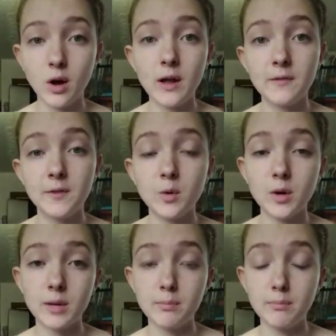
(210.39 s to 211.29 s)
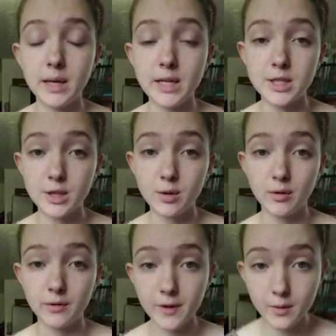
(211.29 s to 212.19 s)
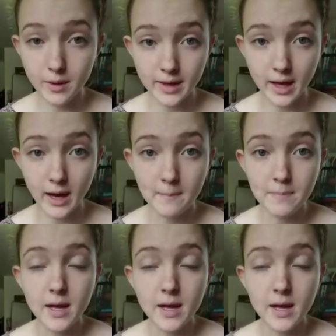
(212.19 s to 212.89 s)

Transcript: If you wanted me to do a review on that,